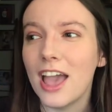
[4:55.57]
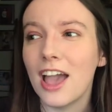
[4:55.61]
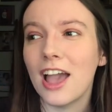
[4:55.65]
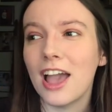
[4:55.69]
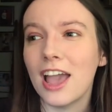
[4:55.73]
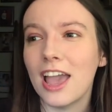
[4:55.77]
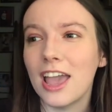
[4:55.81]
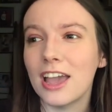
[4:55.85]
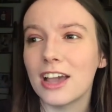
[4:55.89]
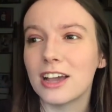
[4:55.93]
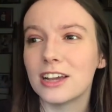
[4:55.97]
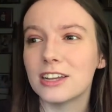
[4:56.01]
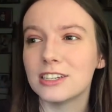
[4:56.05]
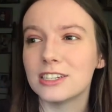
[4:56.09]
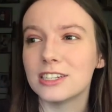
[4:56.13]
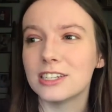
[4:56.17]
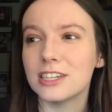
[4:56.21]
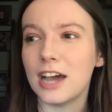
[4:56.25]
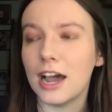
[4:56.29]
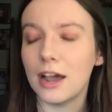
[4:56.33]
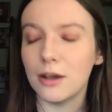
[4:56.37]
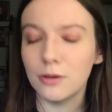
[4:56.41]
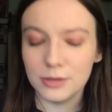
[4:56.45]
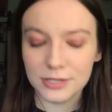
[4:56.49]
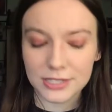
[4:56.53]
And
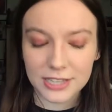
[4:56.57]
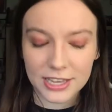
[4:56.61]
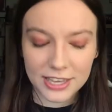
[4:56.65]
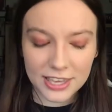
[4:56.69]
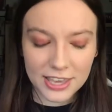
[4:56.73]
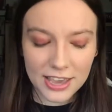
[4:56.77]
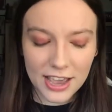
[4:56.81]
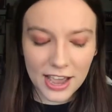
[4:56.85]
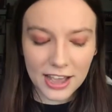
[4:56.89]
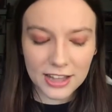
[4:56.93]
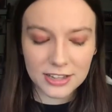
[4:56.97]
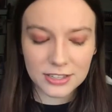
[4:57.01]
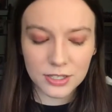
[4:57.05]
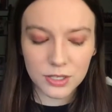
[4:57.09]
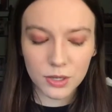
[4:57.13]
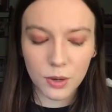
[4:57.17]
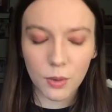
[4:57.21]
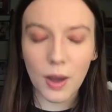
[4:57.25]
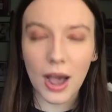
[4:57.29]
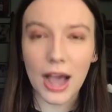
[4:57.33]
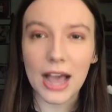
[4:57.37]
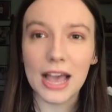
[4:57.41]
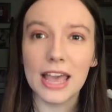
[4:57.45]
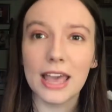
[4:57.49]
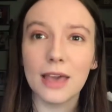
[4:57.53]
I was like, yeah. And so
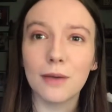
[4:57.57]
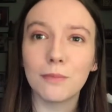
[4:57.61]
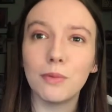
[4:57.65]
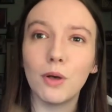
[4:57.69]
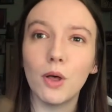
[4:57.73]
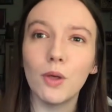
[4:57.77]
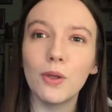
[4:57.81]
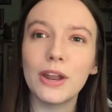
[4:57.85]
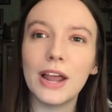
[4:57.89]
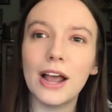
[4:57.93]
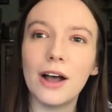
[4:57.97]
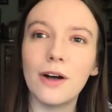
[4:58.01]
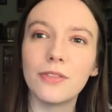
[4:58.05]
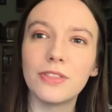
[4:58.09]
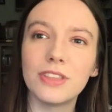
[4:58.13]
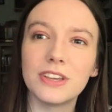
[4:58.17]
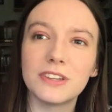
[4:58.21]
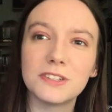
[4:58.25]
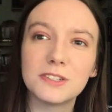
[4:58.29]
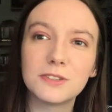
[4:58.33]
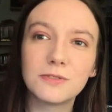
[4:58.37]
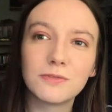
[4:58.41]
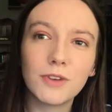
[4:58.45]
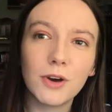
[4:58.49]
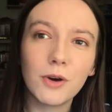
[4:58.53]
I pulled out
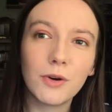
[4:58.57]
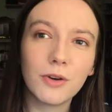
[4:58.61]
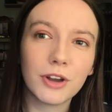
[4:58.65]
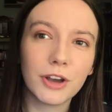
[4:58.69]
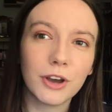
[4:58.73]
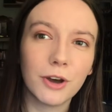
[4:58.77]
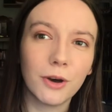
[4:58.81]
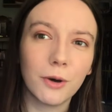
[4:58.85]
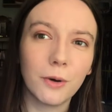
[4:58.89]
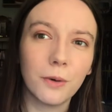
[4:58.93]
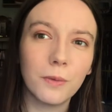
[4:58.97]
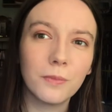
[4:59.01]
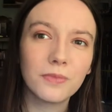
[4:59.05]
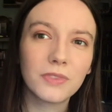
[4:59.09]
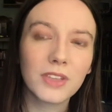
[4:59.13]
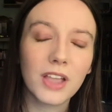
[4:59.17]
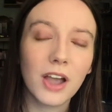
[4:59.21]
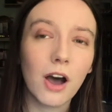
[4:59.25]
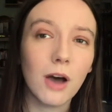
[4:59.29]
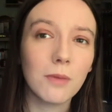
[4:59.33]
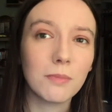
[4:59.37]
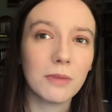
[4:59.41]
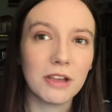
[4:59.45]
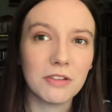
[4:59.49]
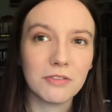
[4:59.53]
this photo
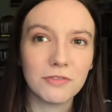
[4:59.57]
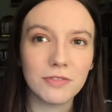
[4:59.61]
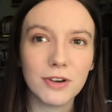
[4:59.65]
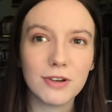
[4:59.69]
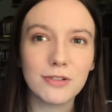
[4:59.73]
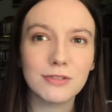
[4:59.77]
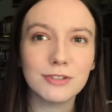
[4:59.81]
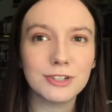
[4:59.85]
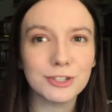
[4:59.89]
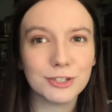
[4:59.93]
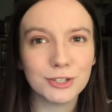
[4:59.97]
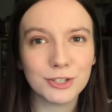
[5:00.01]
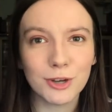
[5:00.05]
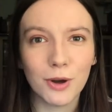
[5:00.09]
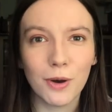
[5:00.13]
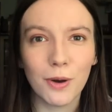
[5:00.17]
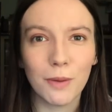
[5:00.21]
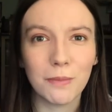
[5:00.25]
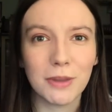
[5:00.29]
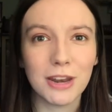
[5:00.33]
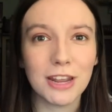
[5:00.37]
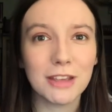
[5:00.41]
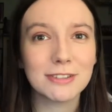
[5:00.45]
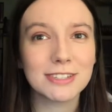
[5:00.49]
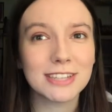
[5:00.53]
on my phone to show him,
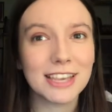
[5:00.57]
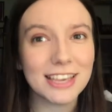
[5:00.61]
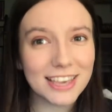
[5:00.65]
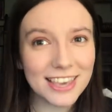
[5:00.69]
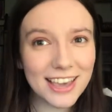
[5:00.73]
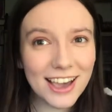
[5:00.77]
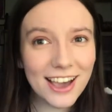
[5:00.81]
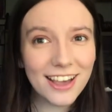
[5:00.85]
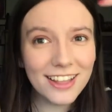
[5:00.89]
and he was like, yeah,